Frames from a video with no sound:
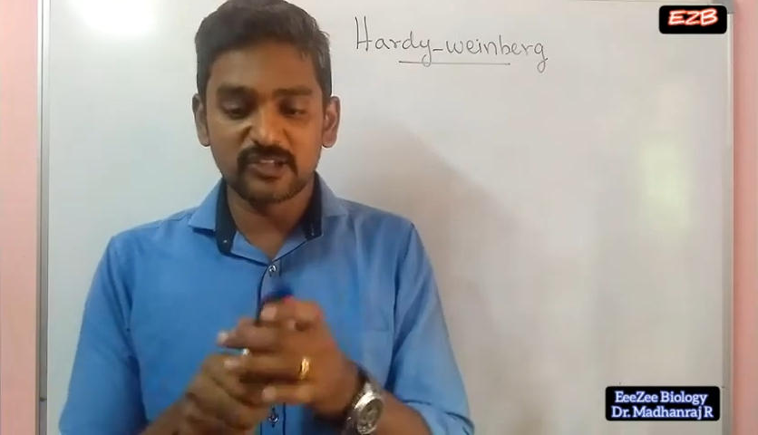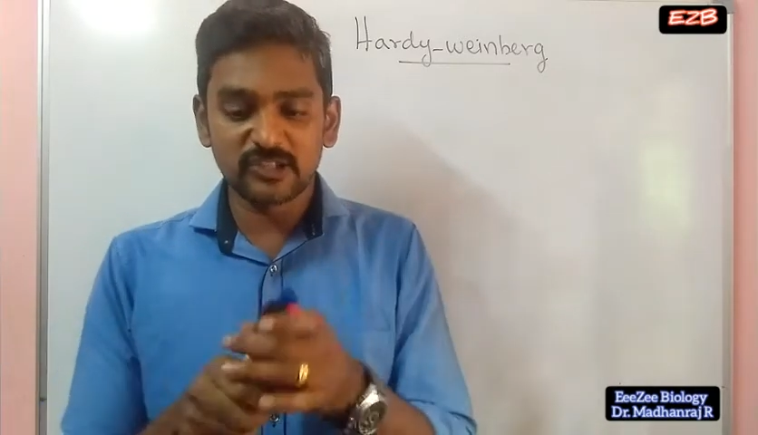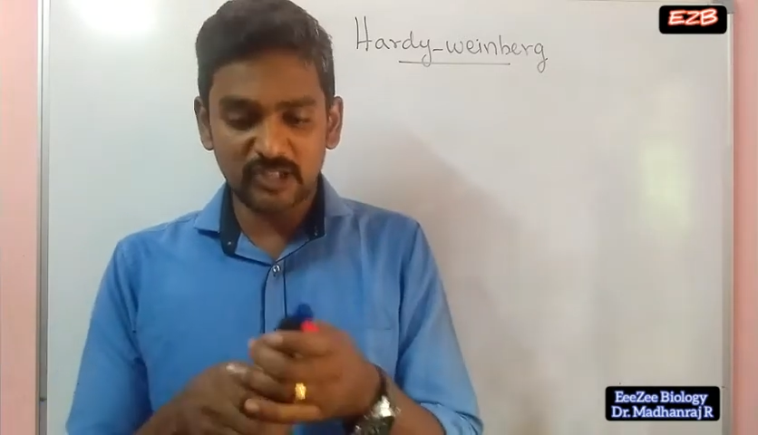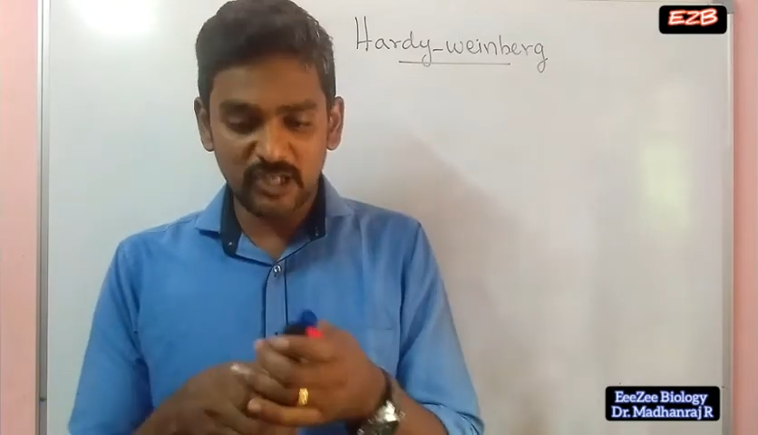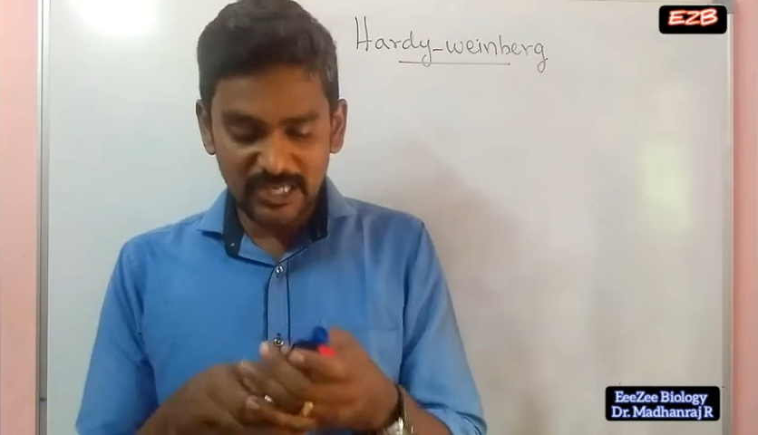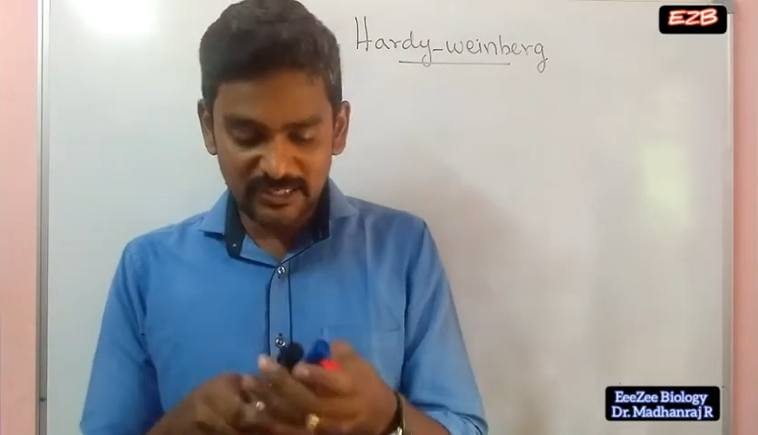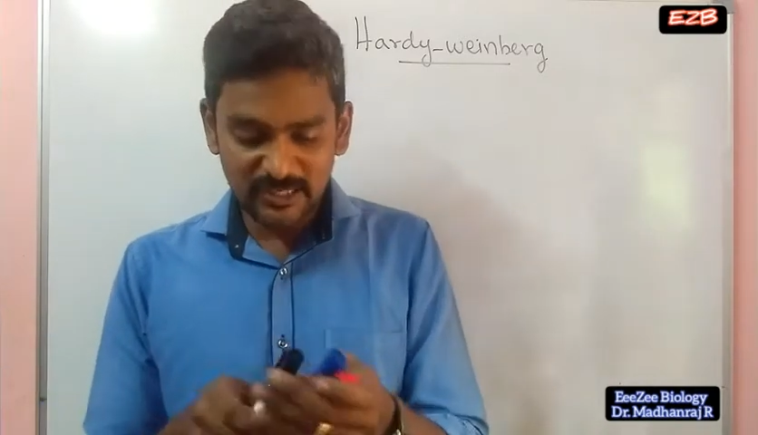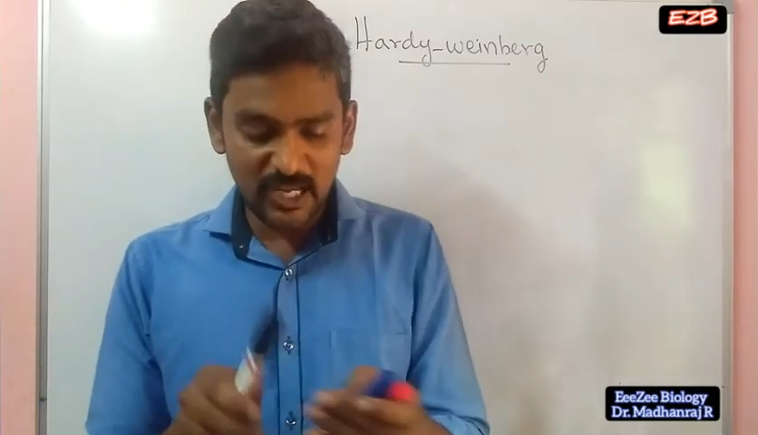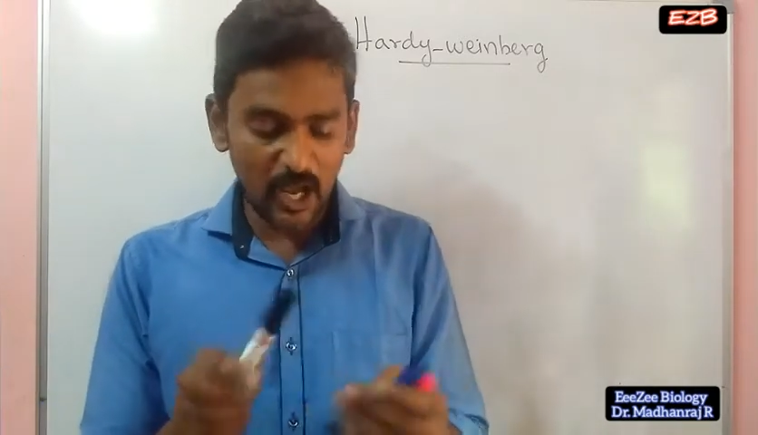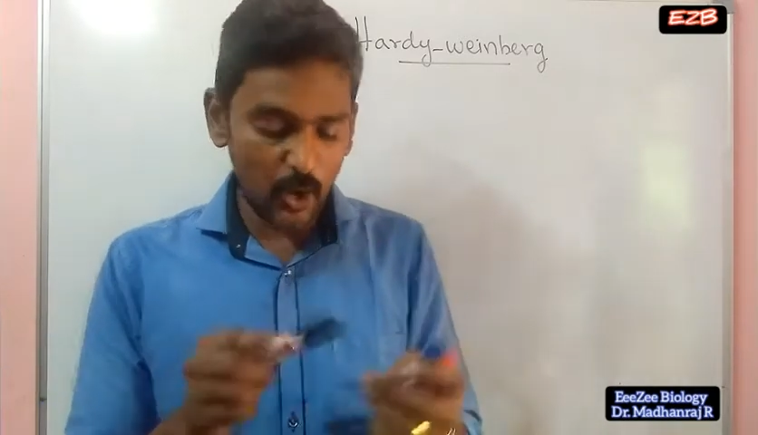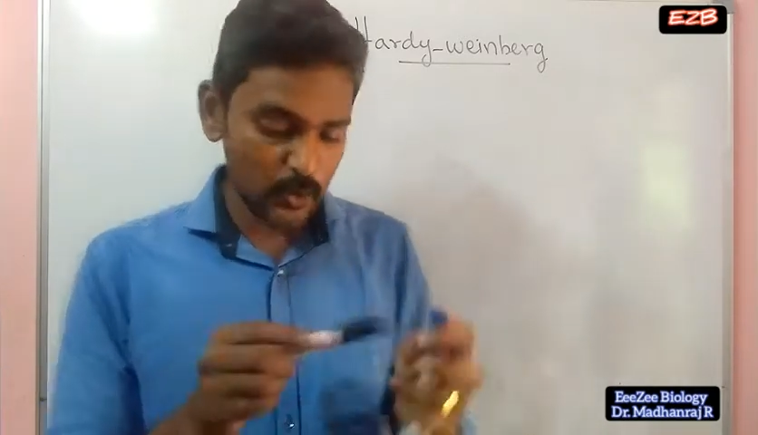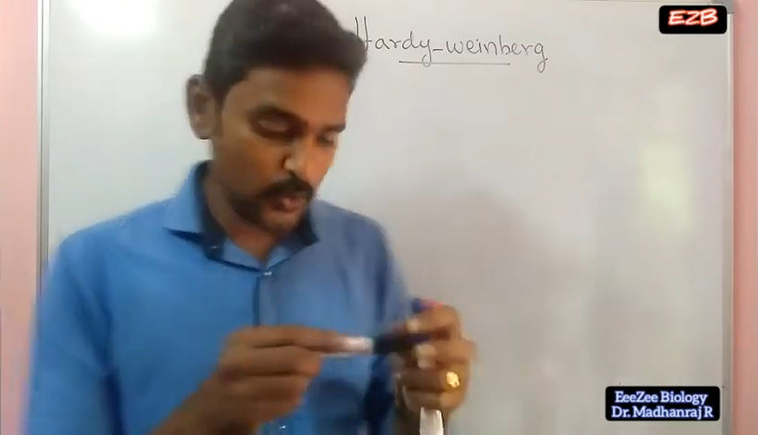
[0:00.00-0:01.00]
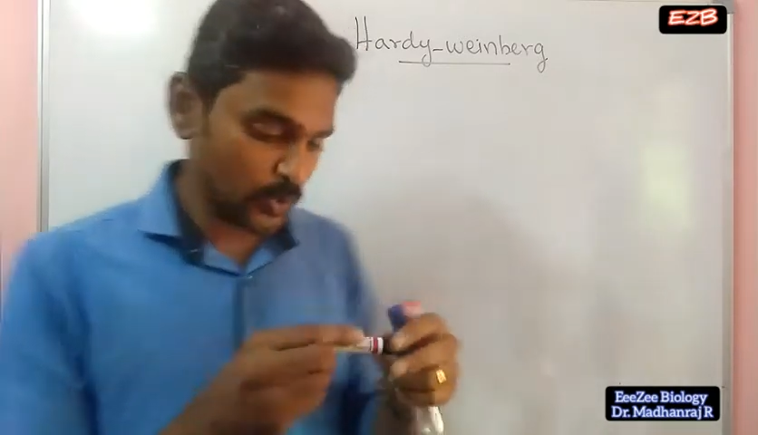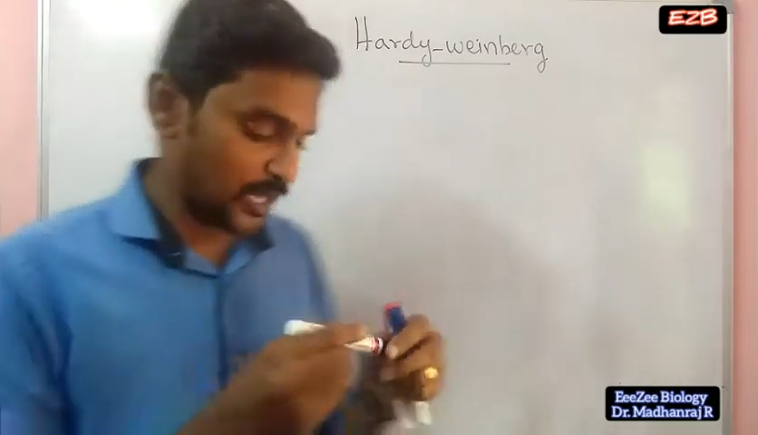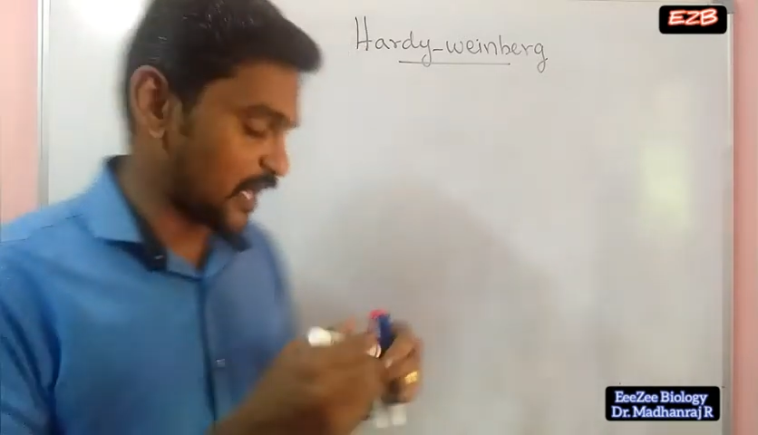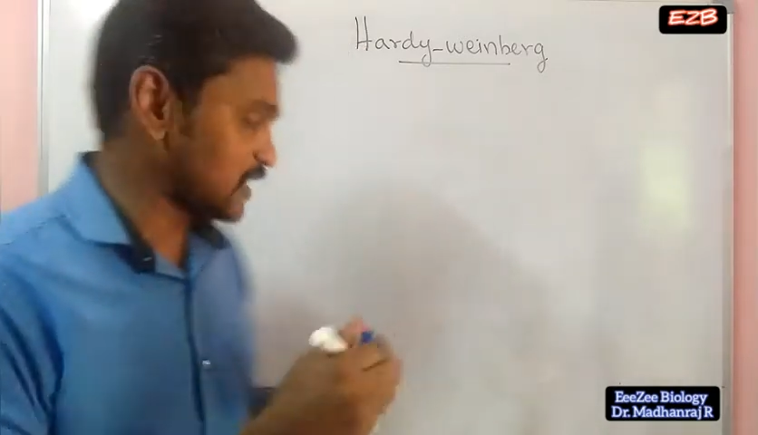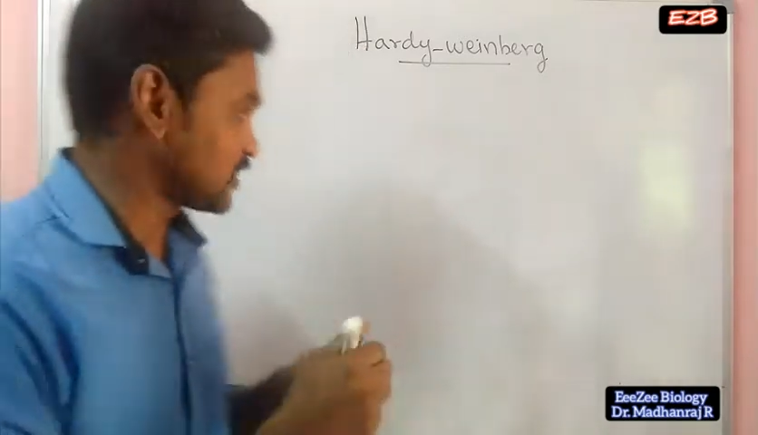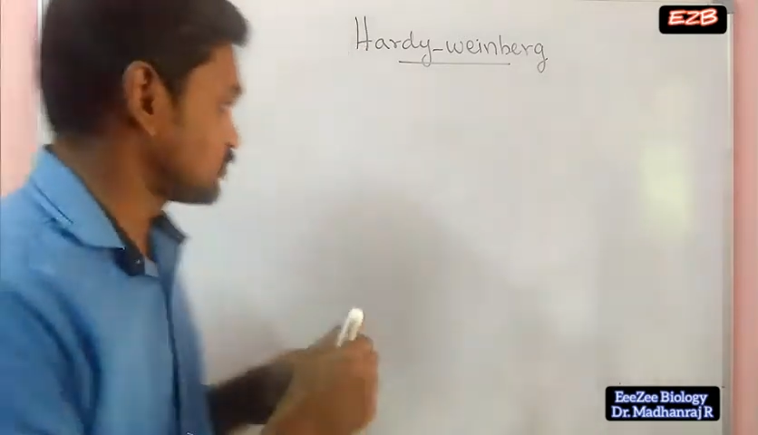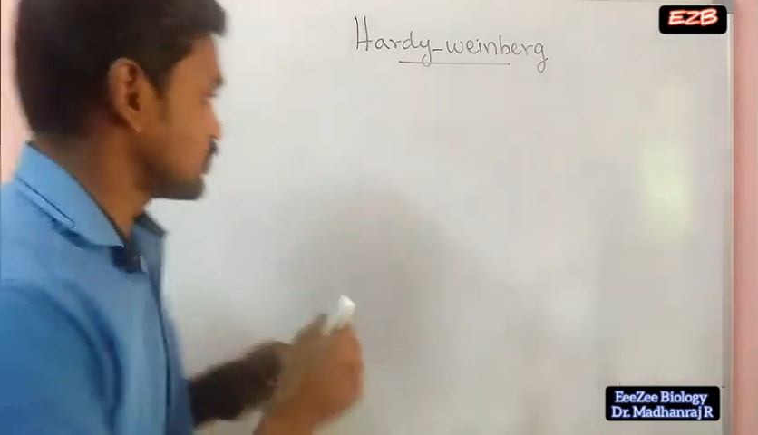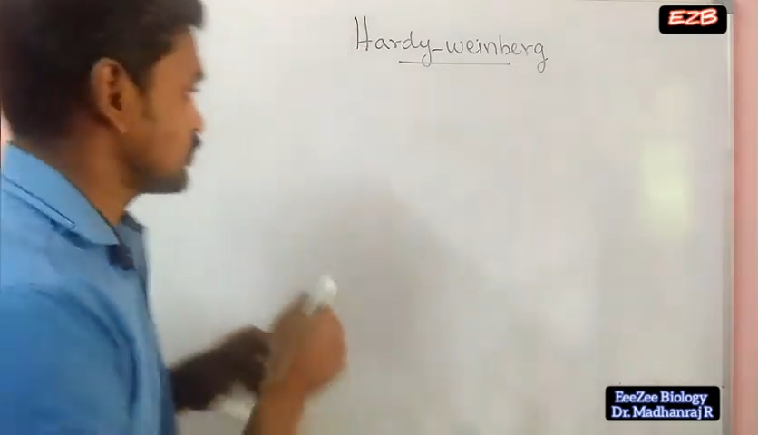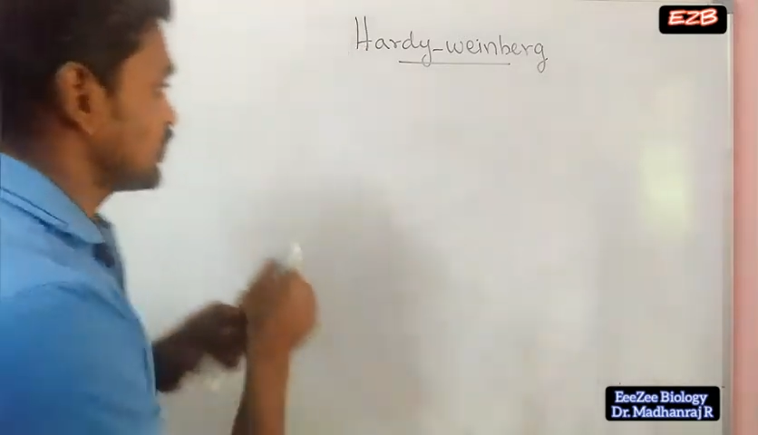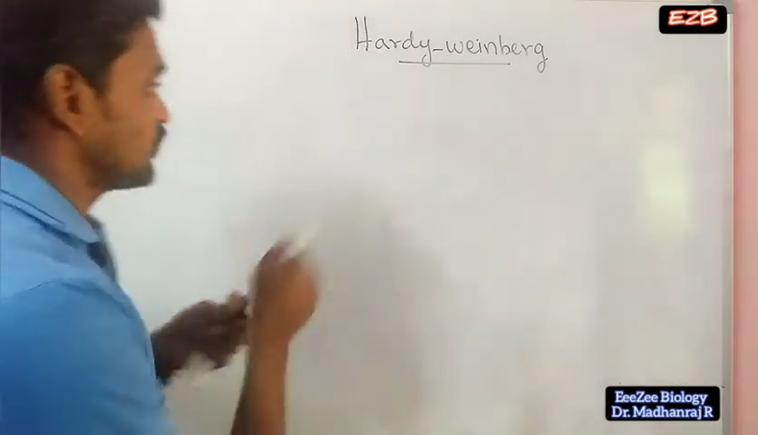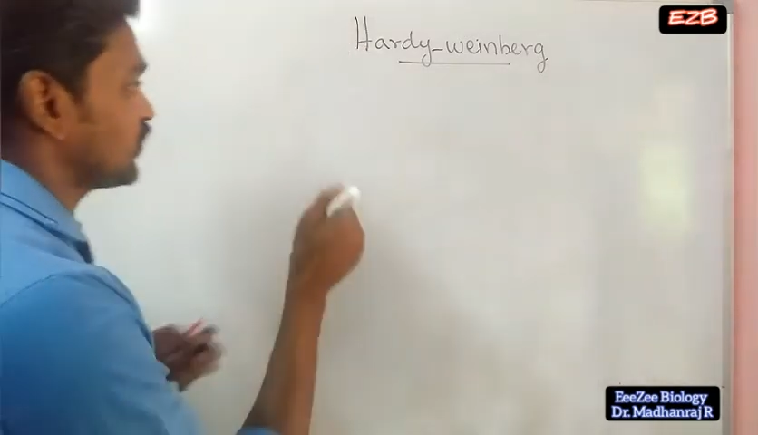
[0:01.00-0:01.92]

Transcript: So easily how you can remember,